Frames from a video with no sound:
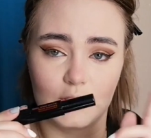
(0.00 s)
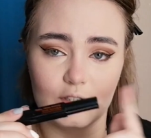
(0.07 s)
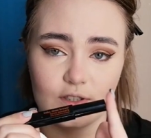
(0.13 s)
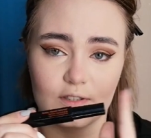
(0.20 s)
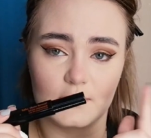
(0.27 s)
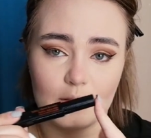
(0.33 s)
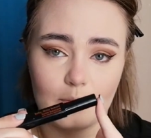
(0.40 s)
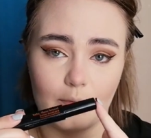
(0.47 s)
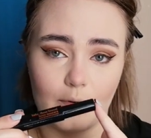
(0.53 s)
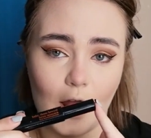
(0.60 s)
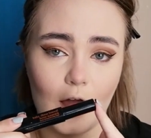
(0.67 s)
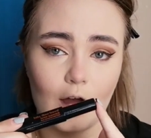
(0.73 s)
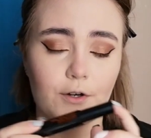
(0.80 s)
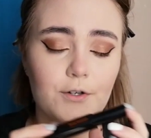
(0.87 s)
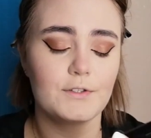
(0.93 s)
which is the
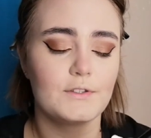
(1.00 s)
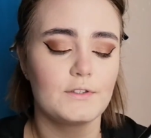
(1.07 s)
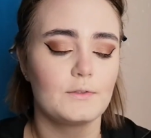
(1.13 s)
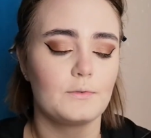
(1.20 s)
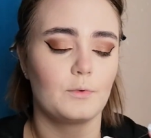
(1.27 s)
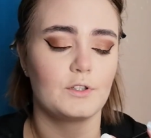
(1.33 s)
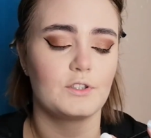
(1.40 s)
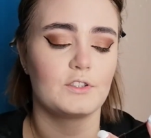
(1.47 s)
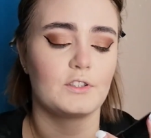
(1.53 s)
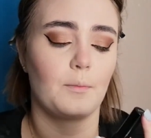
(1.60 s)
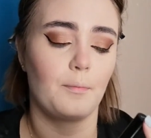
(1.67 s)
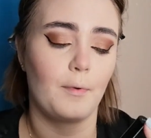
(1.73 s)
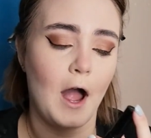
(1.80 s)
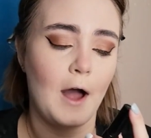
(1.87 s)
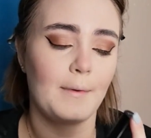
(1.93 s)
brows, which is
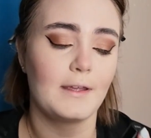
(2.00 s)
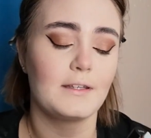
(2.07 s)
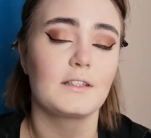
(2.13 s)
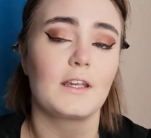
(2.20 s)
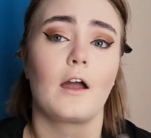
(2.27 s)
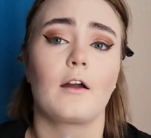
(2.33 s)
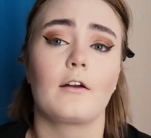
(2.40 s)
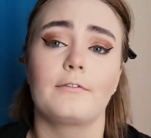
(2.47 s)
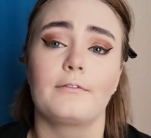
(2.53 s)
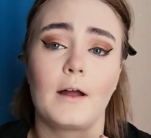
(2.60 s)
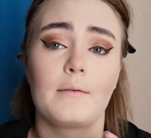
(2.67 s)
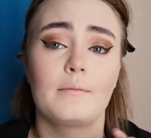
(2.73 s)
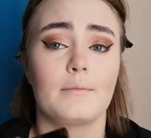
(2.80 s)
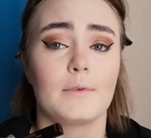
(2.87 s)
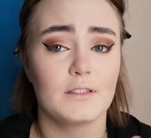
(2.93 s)
the brow mascara
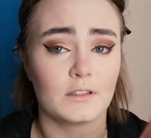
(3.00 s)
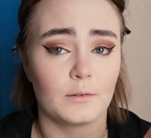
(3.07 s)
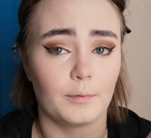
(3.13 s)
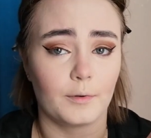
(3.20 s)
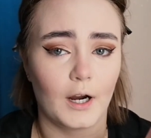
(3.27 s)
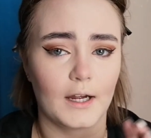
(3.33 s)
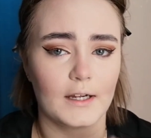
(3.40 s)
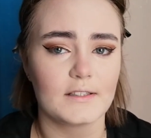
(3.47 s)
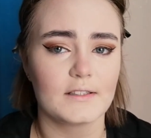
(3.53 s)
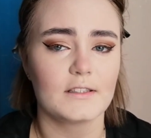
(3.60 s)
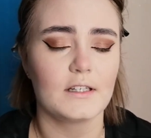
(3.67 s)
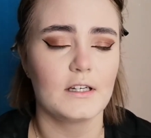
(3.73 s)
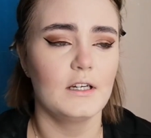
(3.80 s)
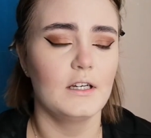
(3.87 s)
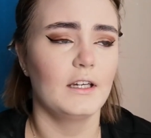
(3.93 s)
from Mr.
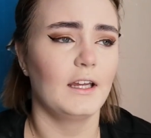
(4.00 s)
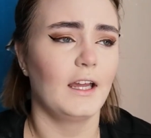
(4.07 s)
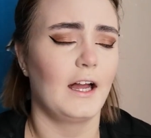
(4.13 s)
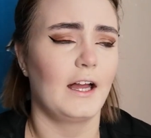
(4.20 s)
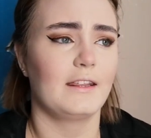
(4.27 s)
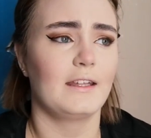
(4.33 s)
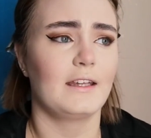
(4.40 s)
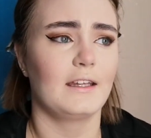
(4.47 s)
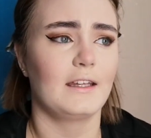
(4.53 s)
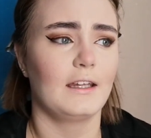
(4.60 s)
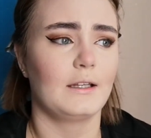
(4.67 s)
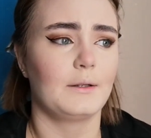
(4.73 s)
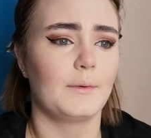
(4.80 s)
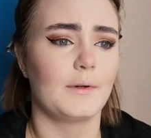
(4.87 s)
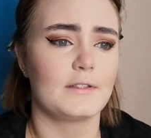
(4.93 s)
Price. I think
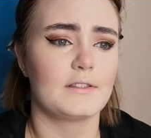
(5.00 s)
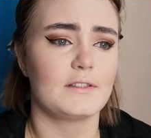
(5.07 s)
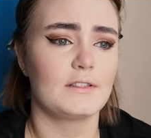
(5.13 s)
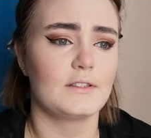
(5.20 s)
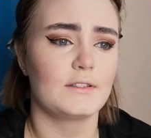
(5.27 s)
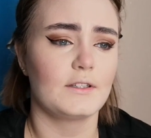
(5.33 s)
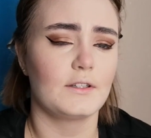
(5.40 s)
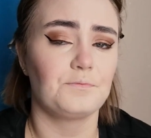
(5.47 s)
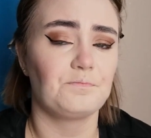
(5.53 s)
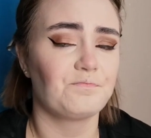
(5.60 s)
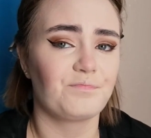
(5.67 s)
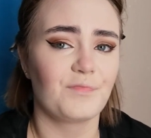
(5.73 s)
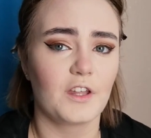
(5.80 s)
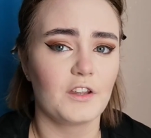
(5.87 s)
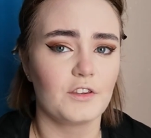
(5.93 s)
it was
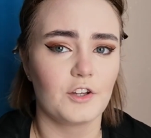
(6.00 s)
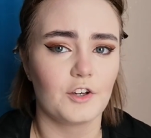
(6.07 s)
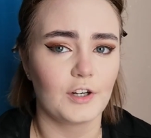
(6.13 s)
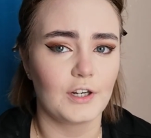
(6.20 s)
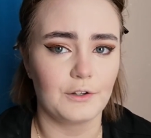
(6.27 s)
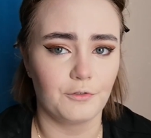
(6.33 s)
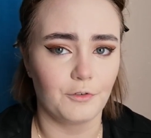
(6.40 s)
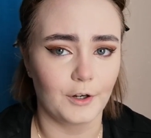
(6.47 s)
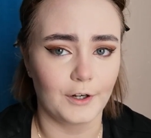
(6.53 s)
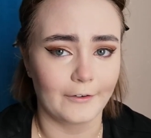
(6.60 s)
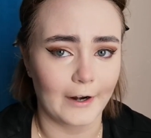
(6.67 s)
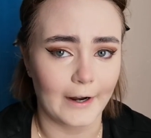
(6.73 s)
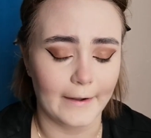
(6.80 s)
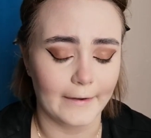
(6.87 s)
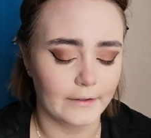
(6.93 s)
30-40
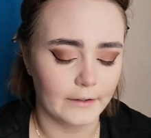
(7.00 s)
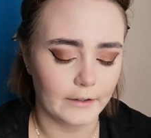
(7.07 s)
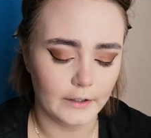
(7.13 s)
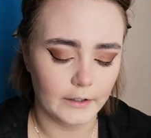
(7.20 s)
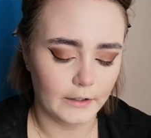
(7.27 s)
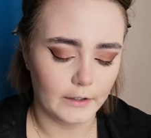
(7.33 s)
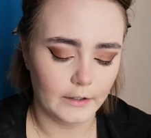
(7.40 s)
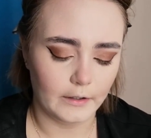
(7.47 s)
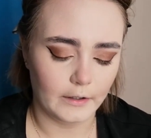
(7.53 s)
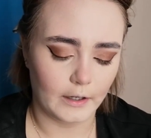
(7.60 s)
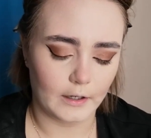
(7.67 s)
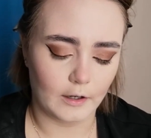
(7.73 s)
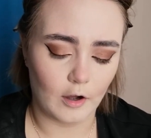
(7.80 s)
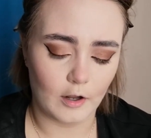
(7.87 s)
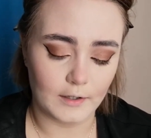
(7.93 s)
rand.
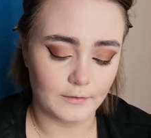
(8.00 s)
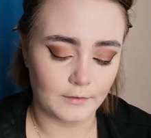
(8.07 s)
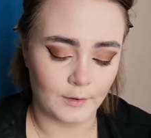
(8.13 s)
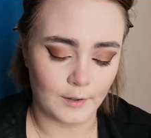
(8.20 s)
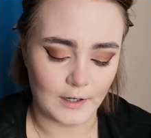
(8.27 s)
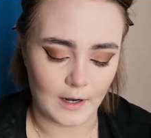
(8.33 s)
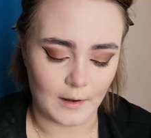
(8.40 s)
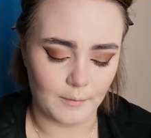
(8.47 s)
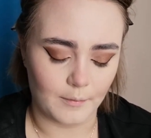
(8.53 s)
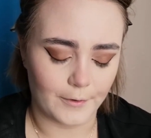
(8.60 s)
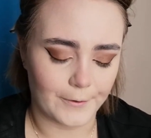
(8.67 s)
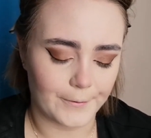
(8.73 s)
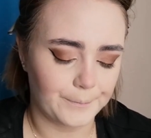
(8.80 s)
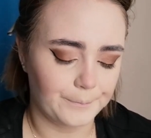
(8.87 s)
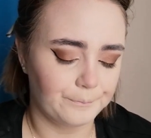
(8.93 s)
Can't even
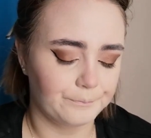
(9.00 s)
remember.